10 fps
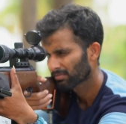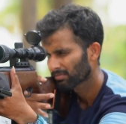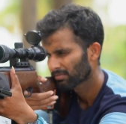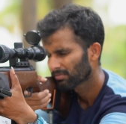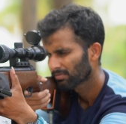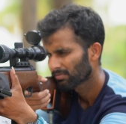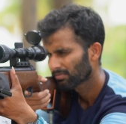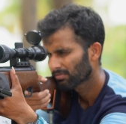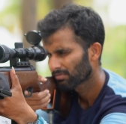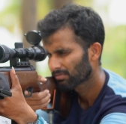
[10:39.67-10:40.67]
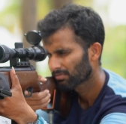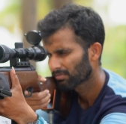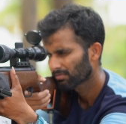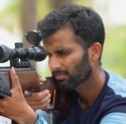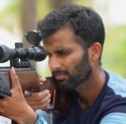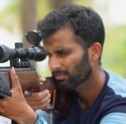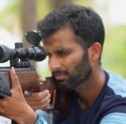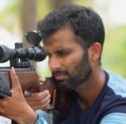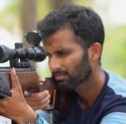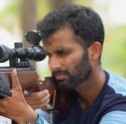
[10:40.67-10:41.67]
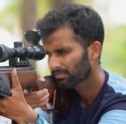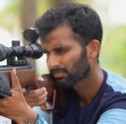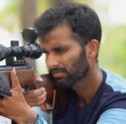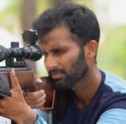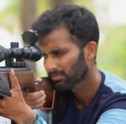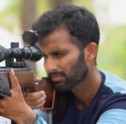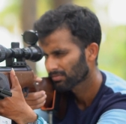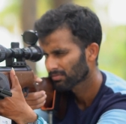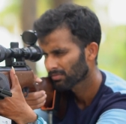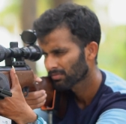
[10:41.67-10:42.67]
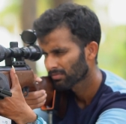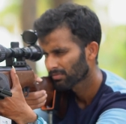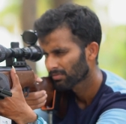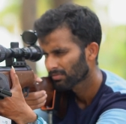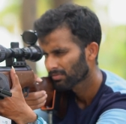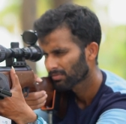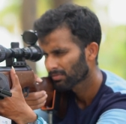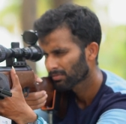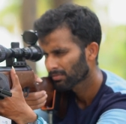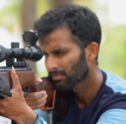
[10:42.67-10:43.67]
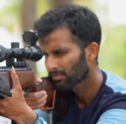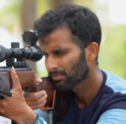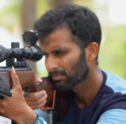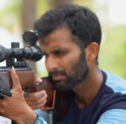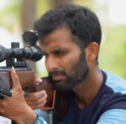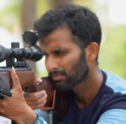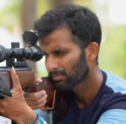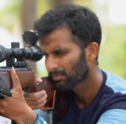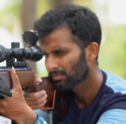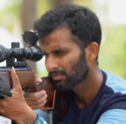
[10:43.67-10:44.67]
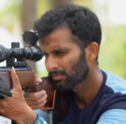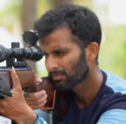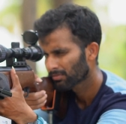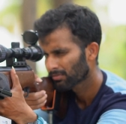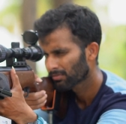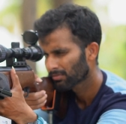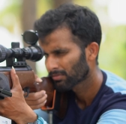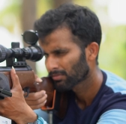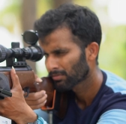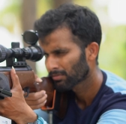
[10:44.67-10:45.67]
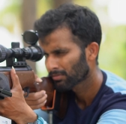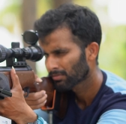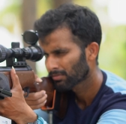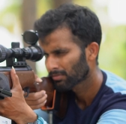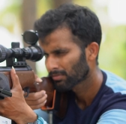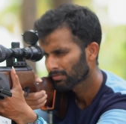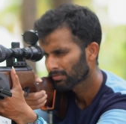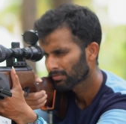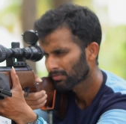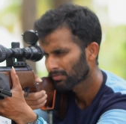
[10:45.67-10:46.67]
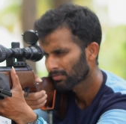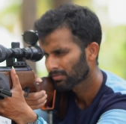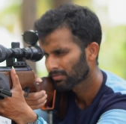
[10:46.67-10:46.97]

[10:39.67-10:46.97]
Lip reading: [no speech]